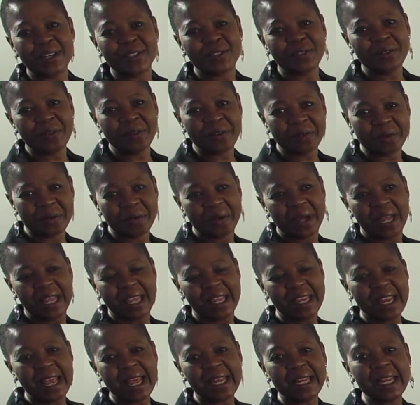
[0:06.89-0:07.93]
so
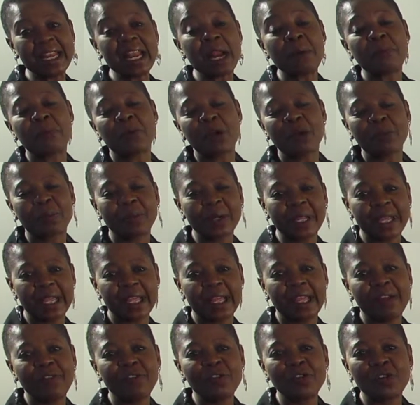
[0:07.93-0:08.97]
it ended
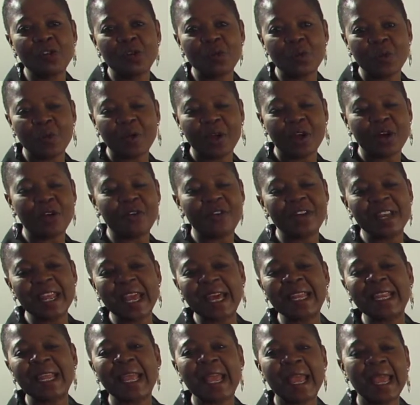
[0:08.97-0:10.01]
abruptly, even though we were already
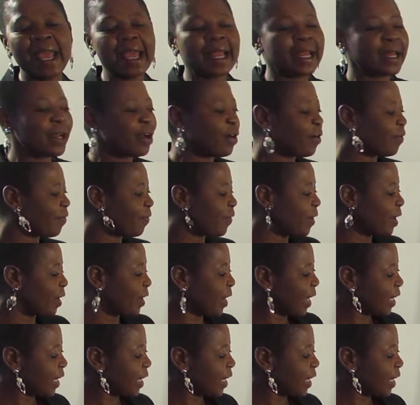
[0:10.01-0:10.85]
at the end of uh,